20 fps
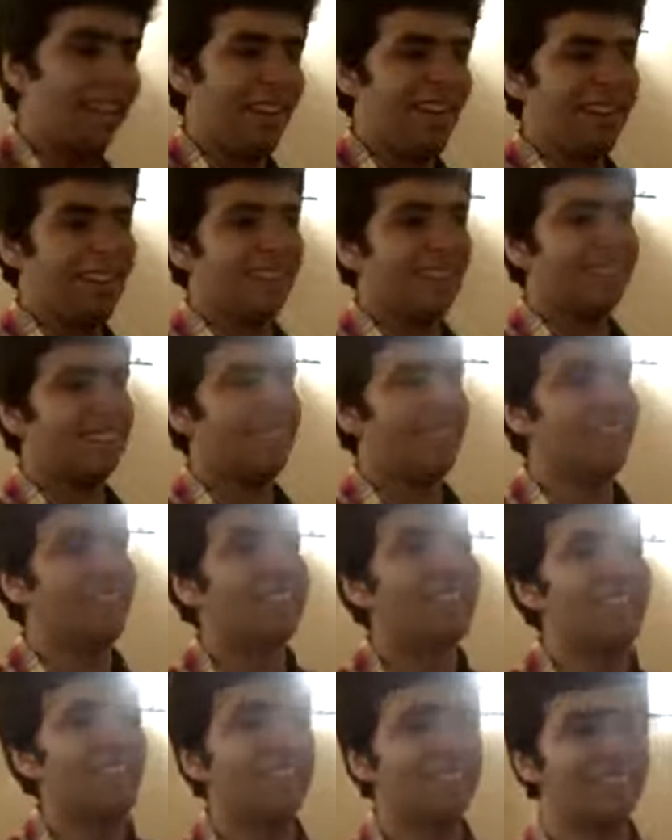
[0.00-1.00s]
and whenever
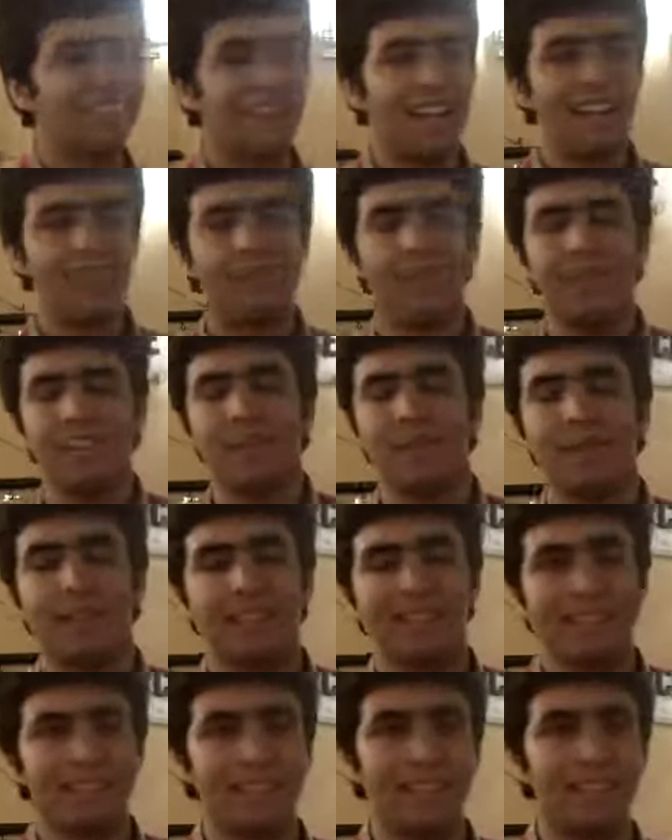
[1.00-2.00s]
we see his
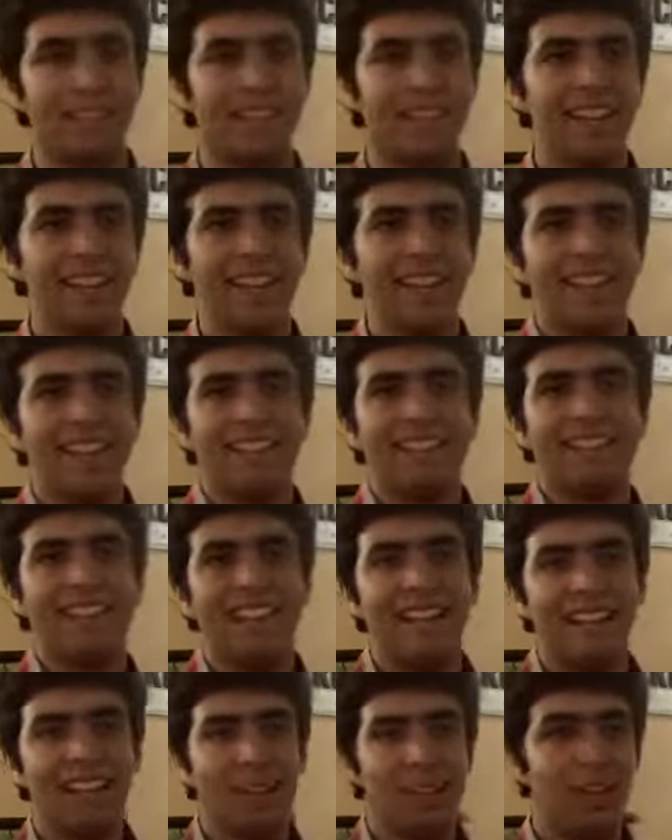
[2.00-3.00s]
grandfather passing by,
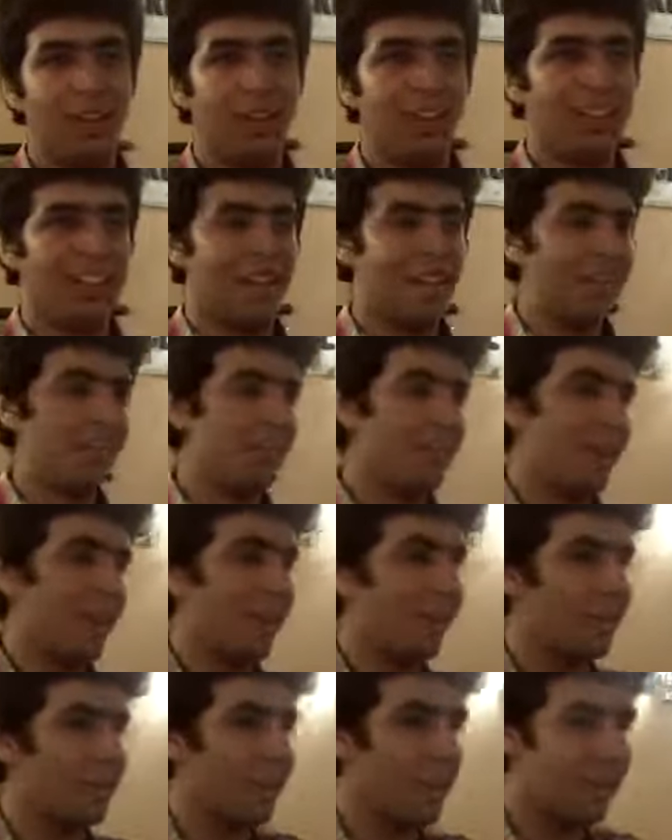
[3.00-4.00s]
that thought
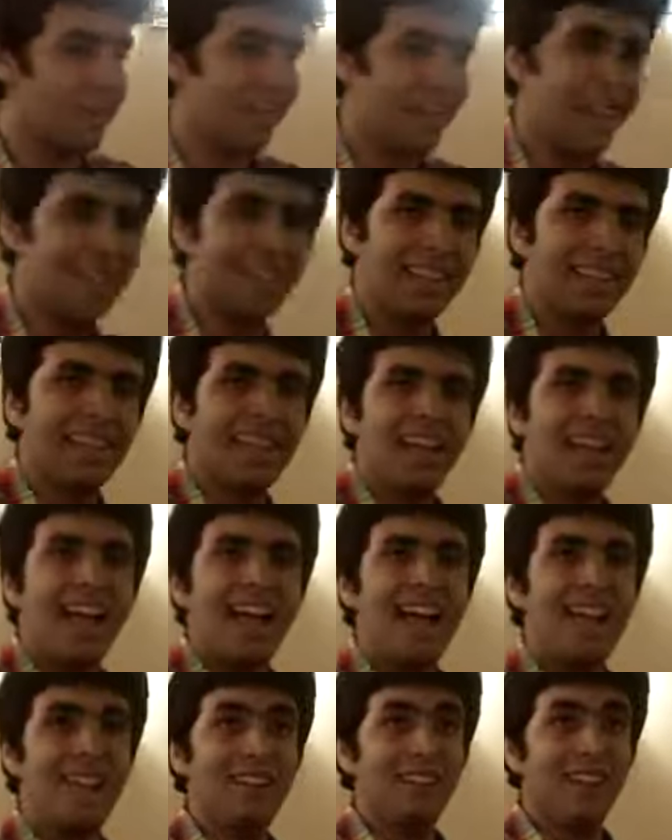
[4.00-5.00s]
comes back to our mind
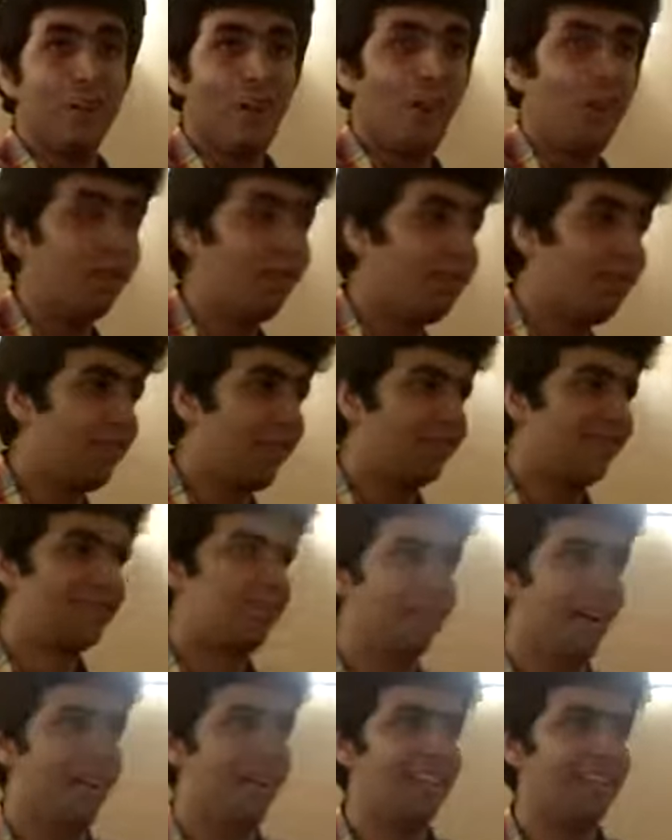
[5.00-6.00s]
and all
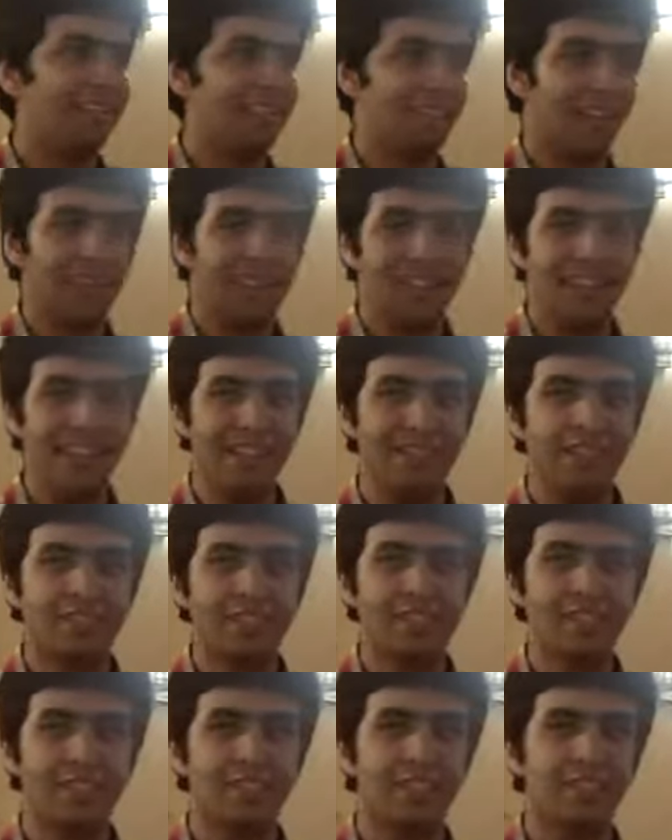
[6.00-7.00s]
of us smile at
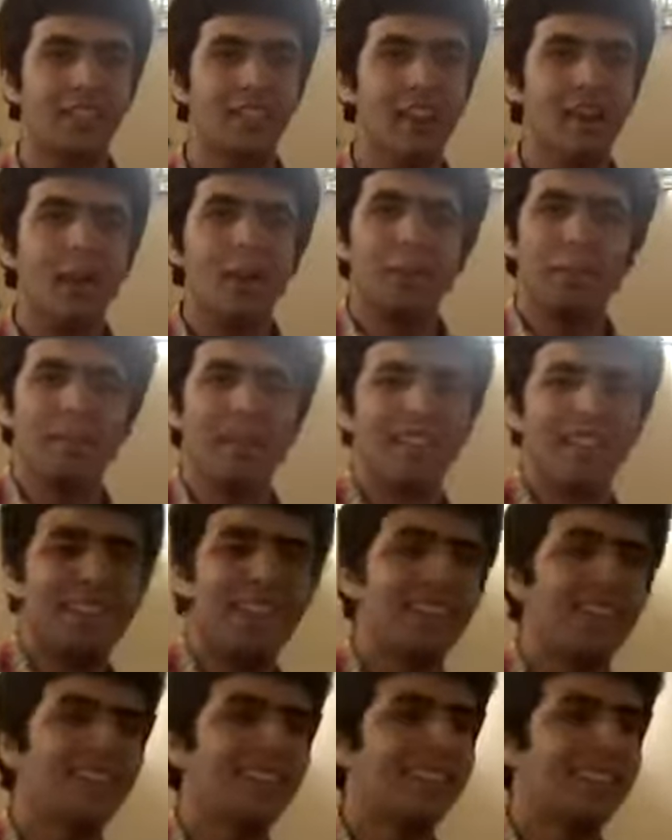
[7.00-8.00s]
each other.
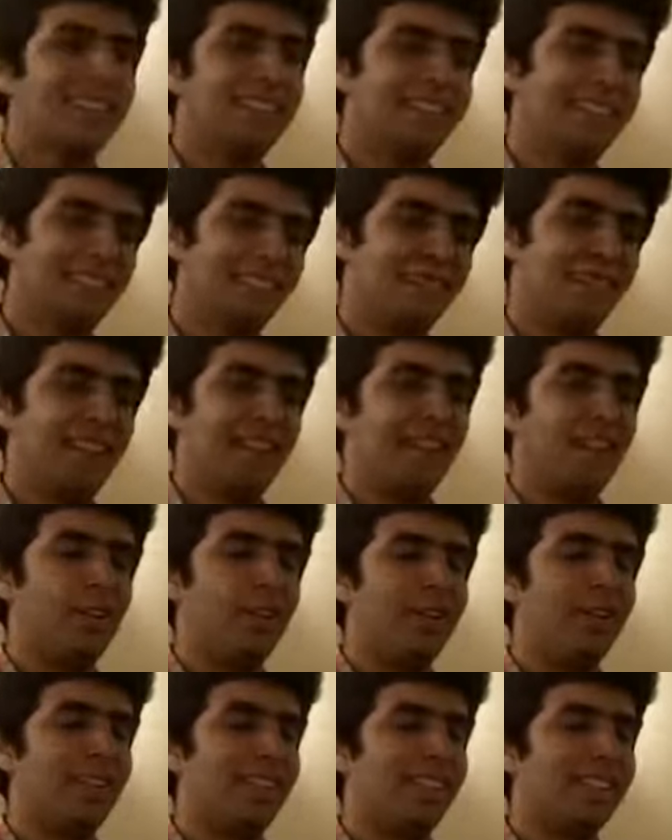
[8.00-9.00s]
But this
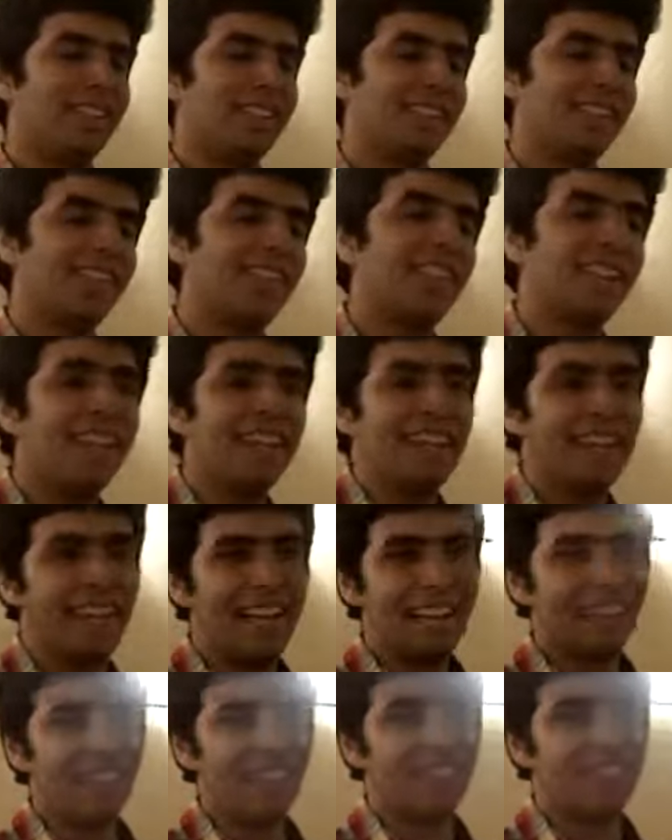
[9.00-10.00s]
friend of ours,
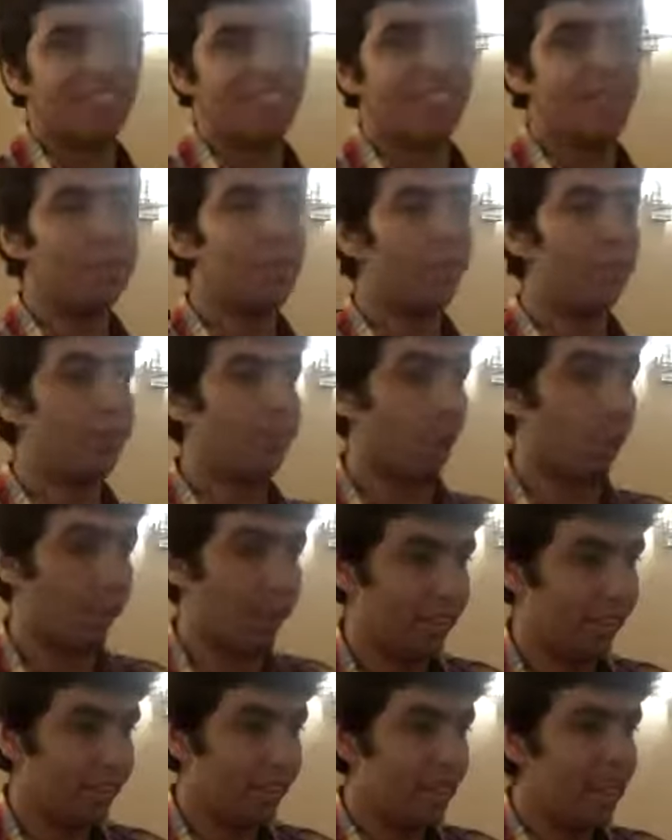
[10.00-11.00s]
he has actually
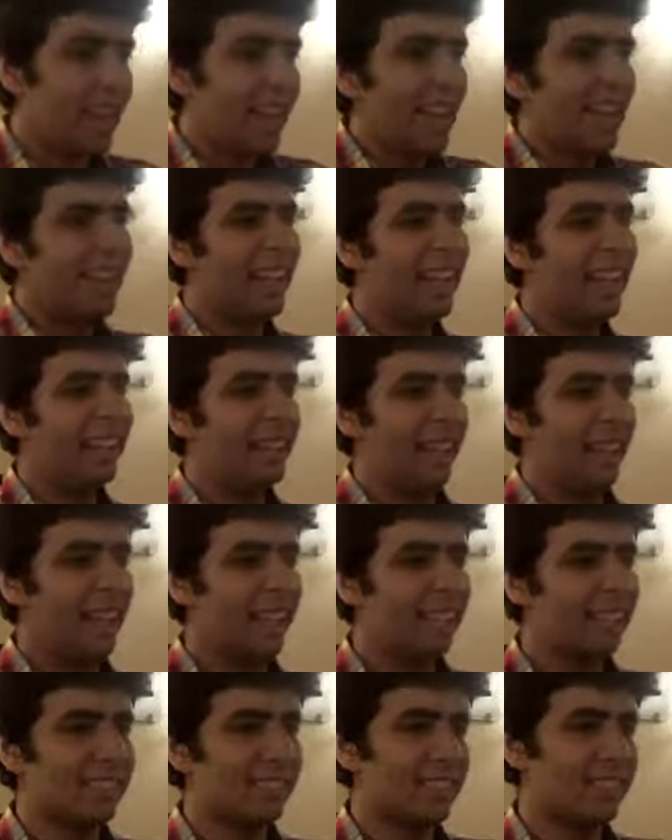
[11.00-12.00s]
moved on. He
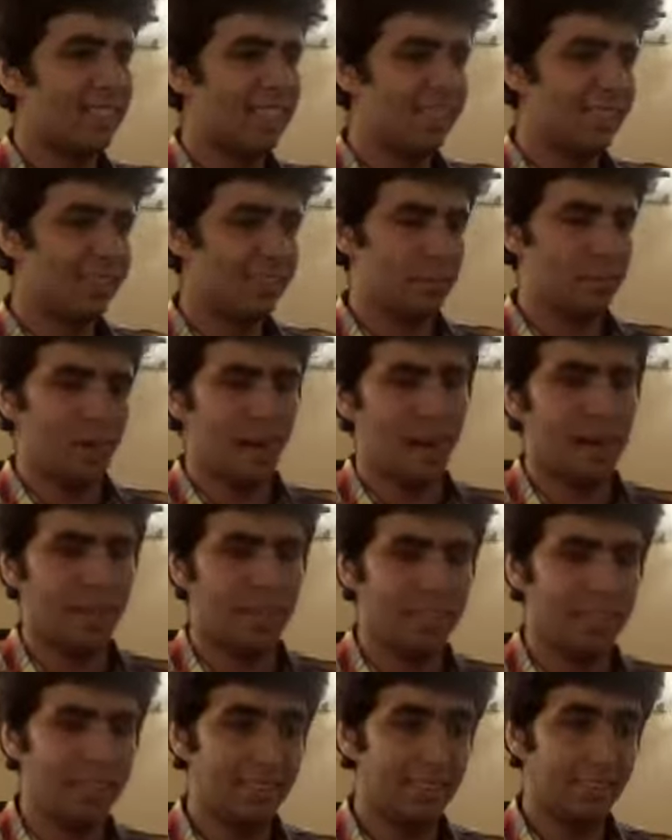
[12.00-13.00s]
takes this
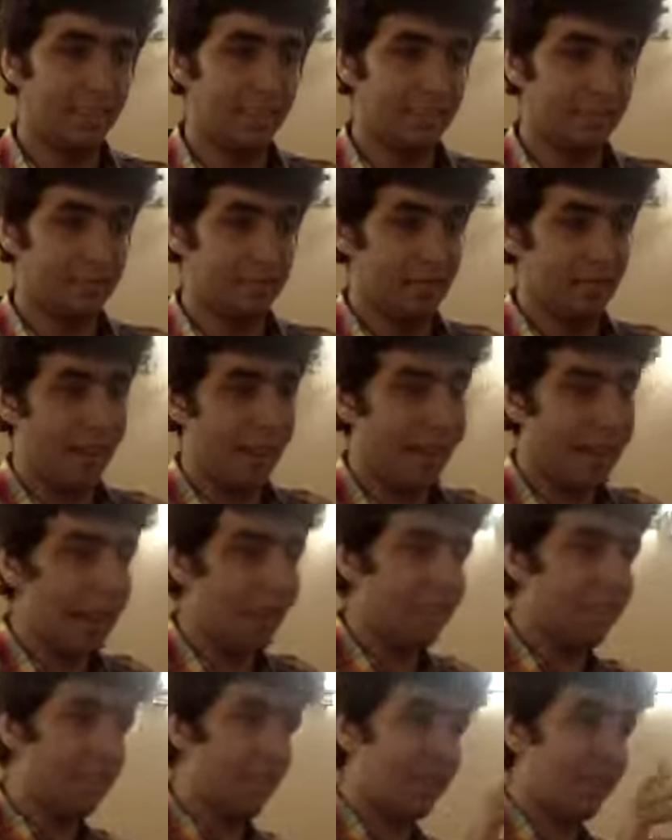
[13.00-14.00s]

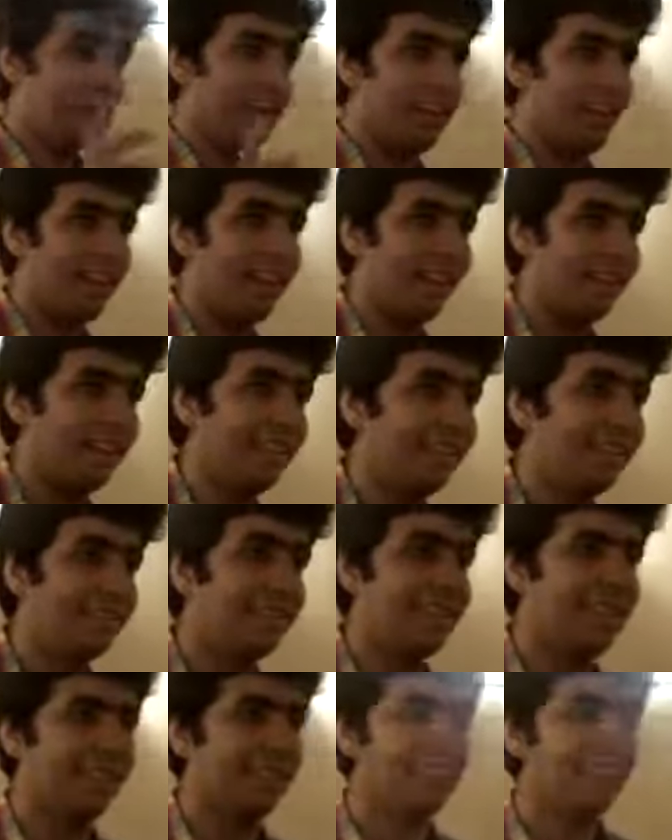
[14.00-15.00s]
grandfather underpant
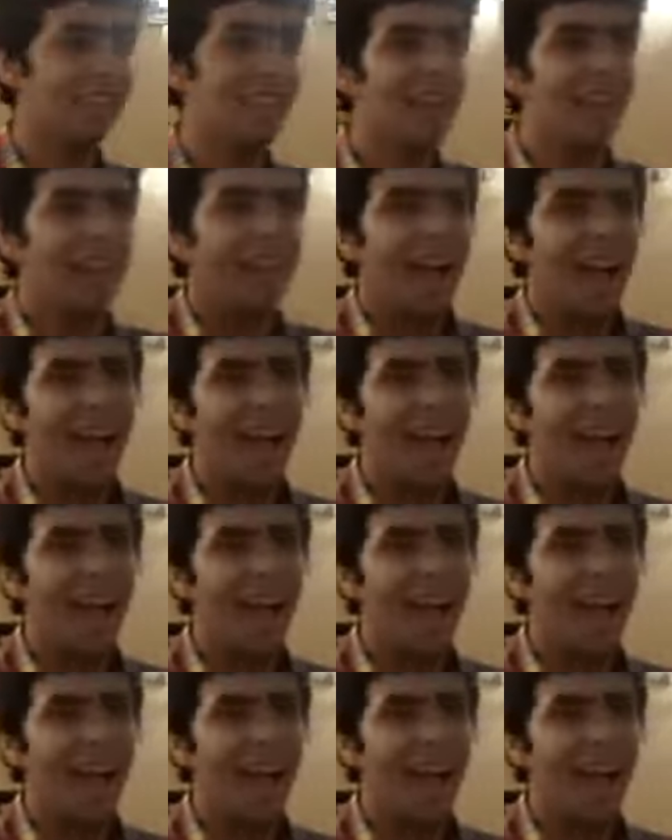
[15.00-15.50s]
incident